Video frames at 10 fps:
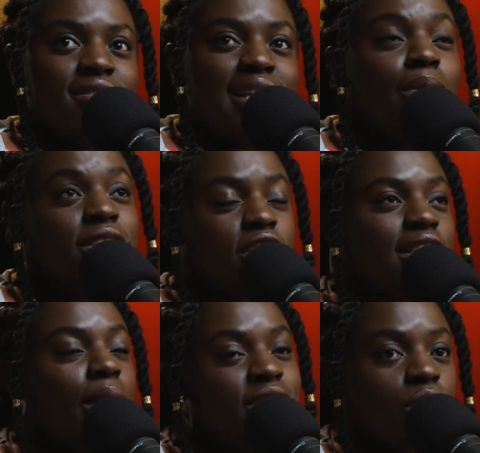
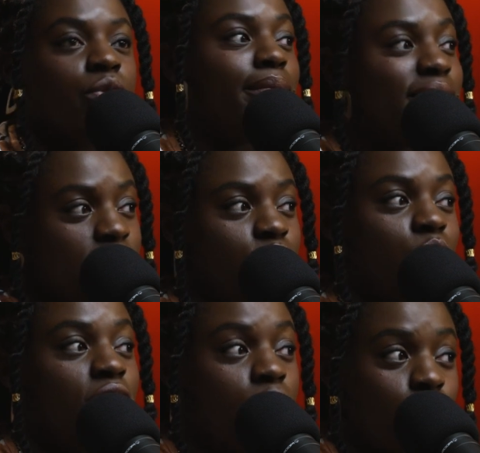was a remedy
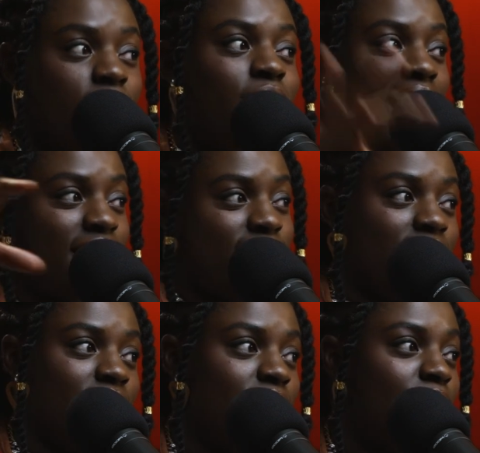to avoid
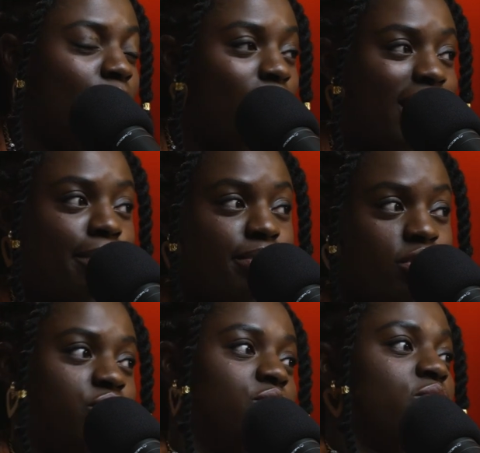having what
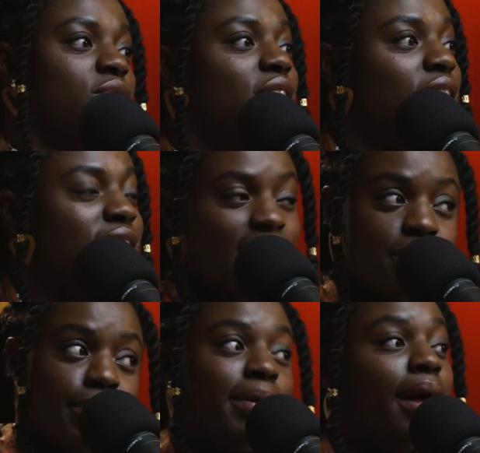happened to these
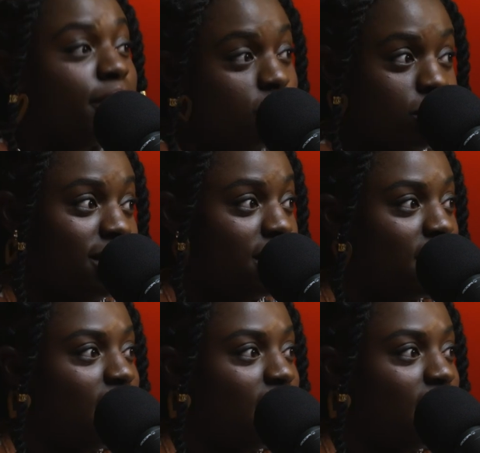other people happen to me.